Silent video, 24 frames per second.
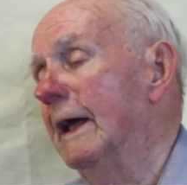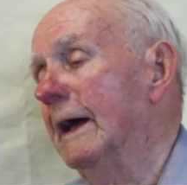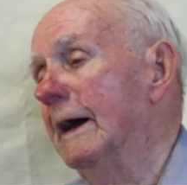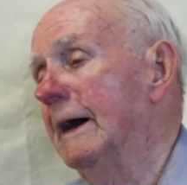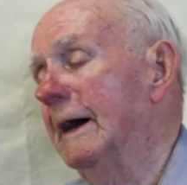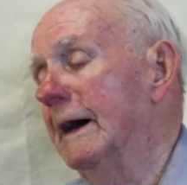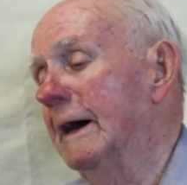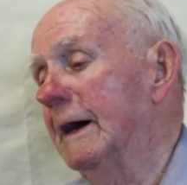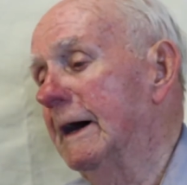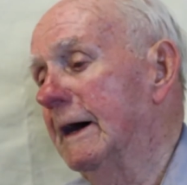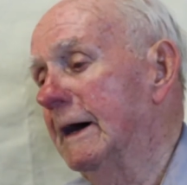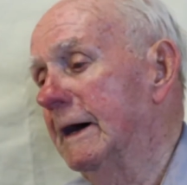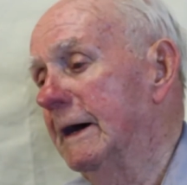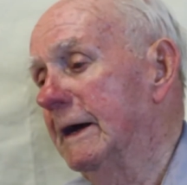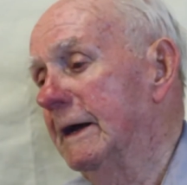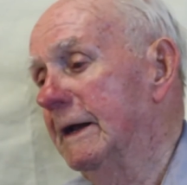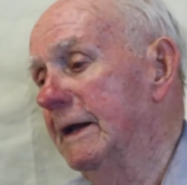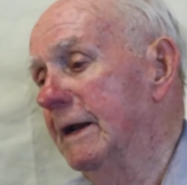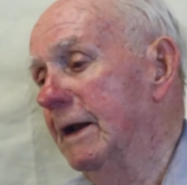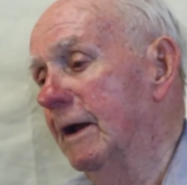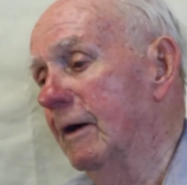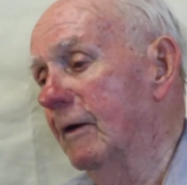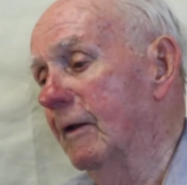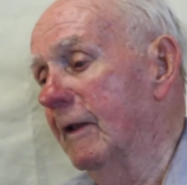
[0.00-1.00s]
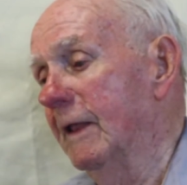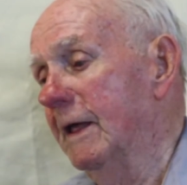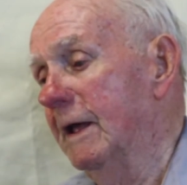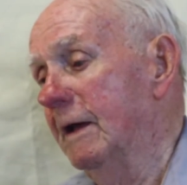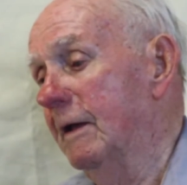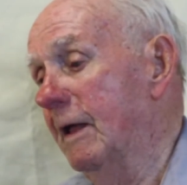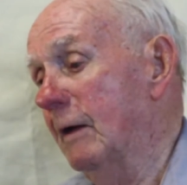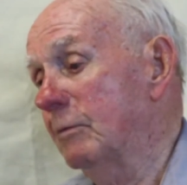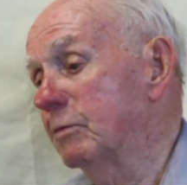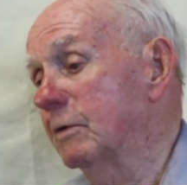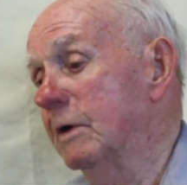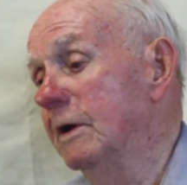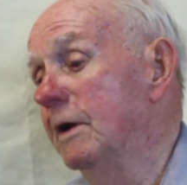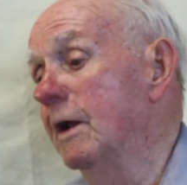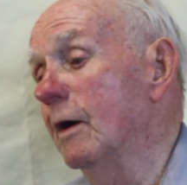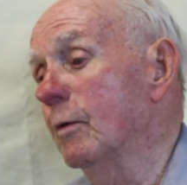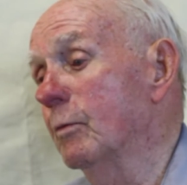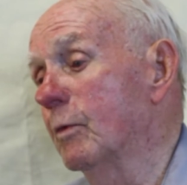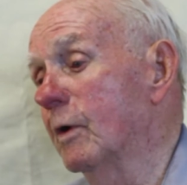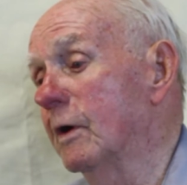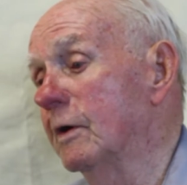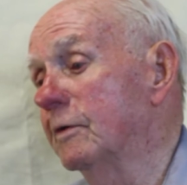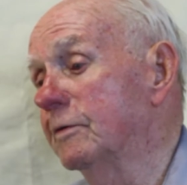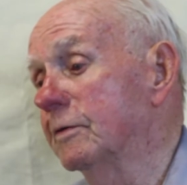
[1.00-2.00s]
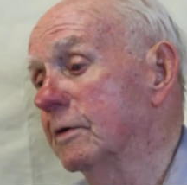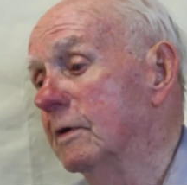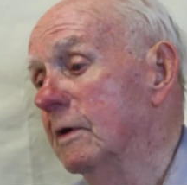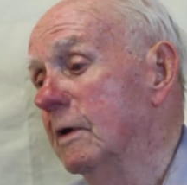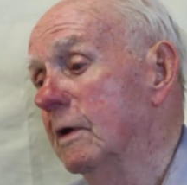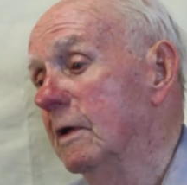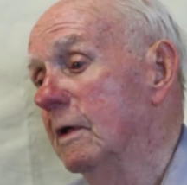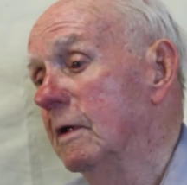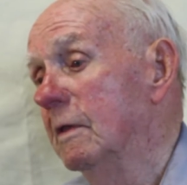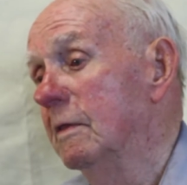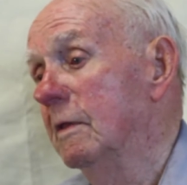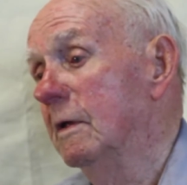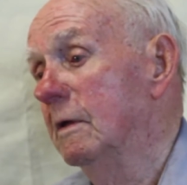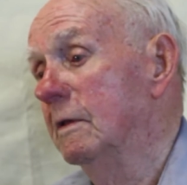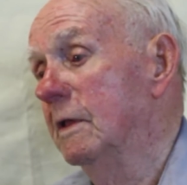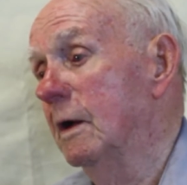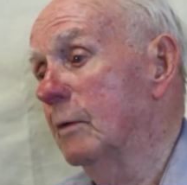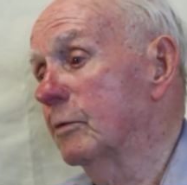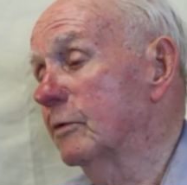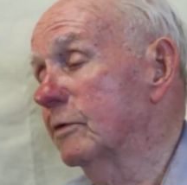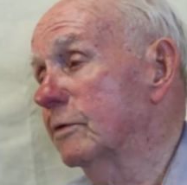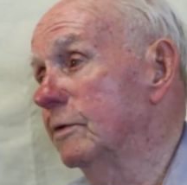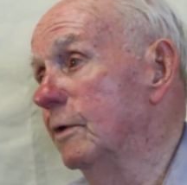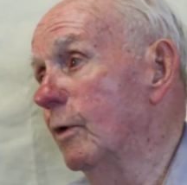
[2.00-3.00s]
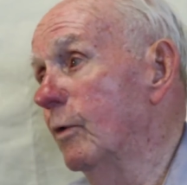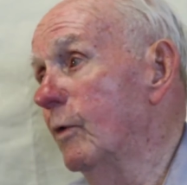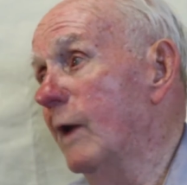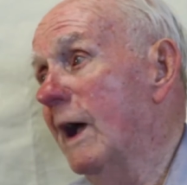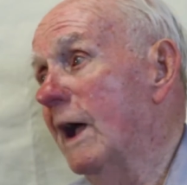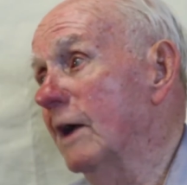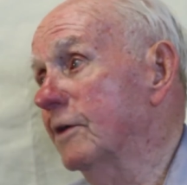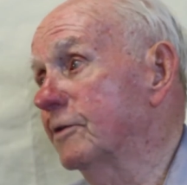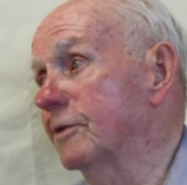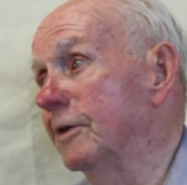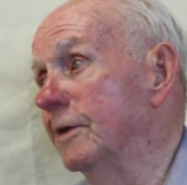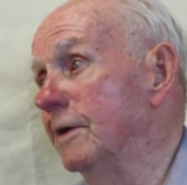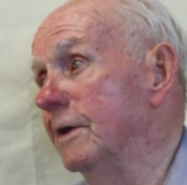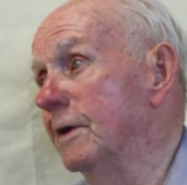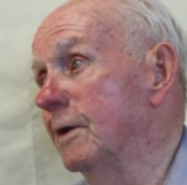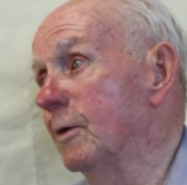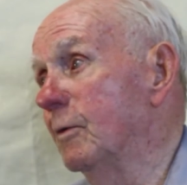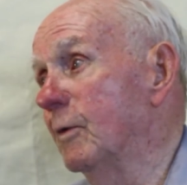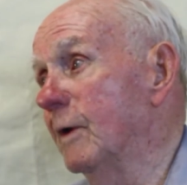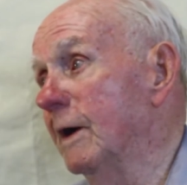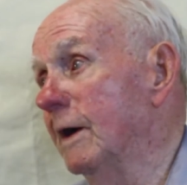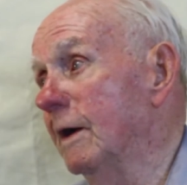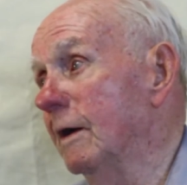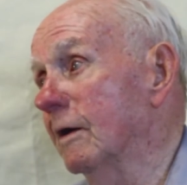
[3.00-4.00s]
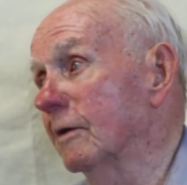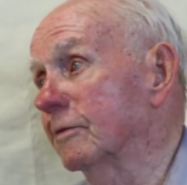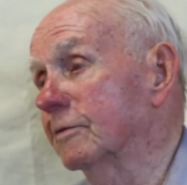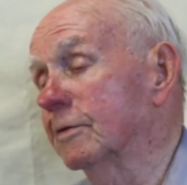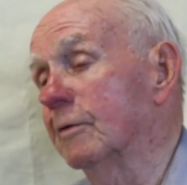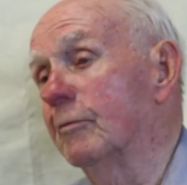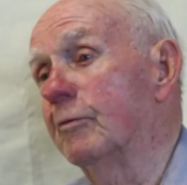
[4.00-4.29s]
and all that. In other words, there was no action anywhere else.